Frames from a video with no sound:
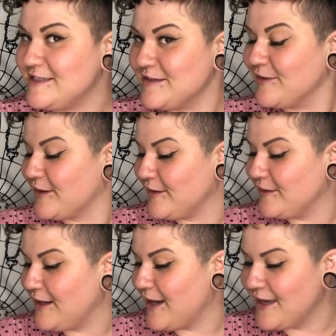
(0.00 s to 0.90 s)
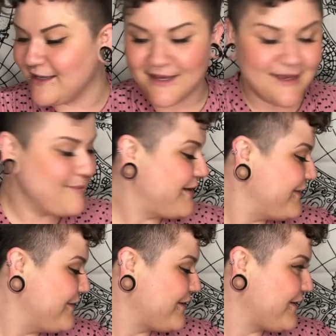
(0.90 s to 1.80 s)
DevaCurl cut, a
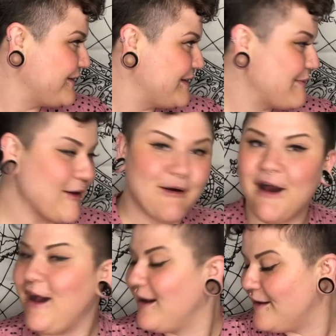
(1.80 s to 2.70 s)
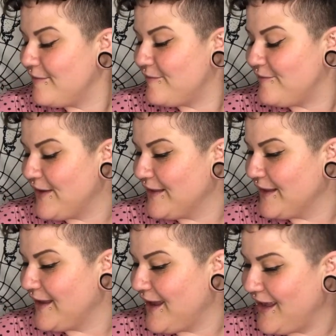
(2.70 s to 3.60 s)
little curly mohawk,
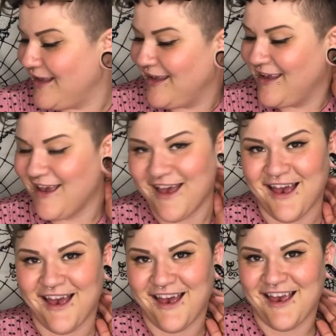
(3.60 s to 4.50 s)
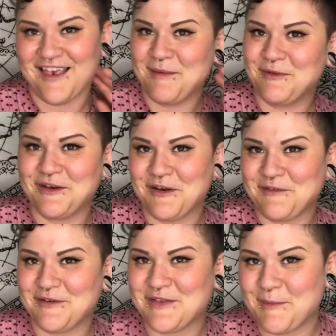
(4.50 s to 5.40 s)
feeling it. I keep looking
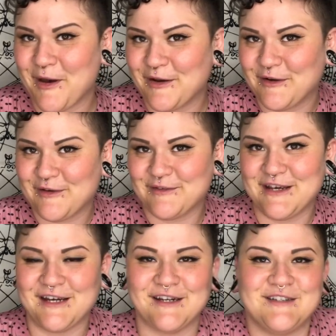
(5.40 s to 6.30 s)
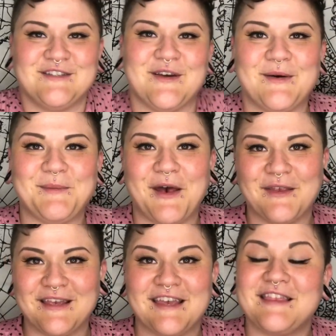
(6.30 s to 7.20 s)
over at the monitor over here, so I'm not
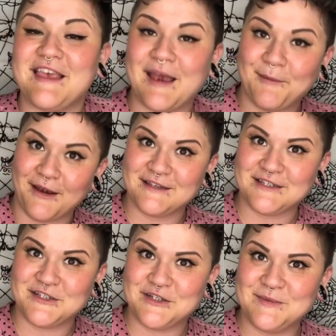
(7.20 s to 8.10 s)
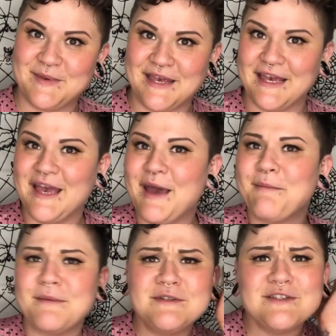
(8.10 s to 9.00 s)
looking at the camera as I should be.
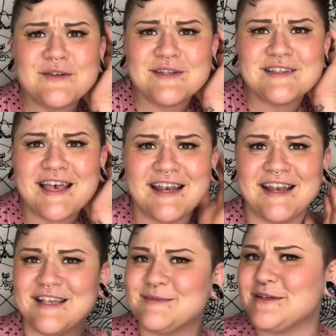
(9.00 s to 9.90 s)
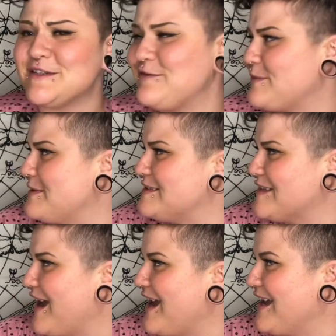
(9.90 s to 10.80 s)
I'm just so excited, especially from the
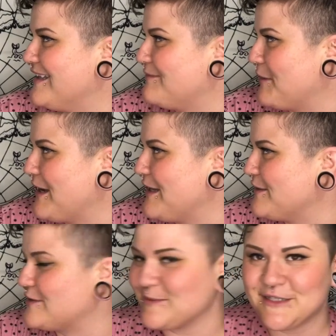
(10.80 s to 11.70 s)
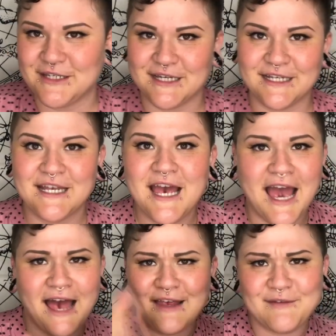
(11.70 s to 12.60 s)
side, right? It looks really good.
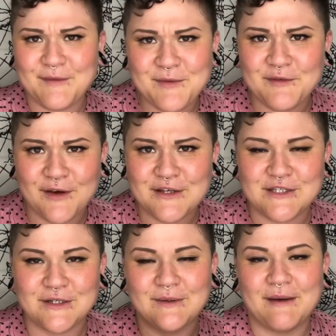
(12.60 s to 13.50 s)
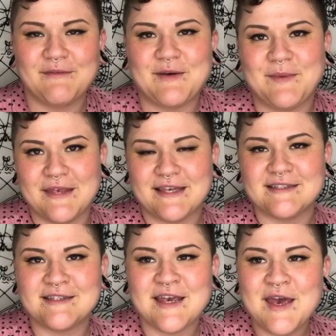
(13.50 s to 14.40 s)
I like it from the front too. I'm very
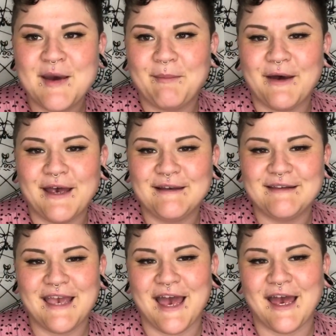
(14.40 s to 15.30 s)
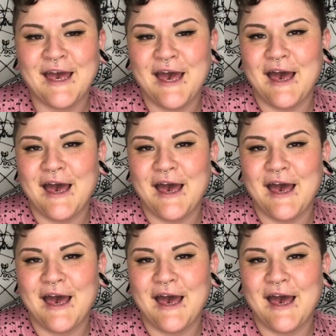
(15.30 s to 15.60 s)
pleased. But yeah,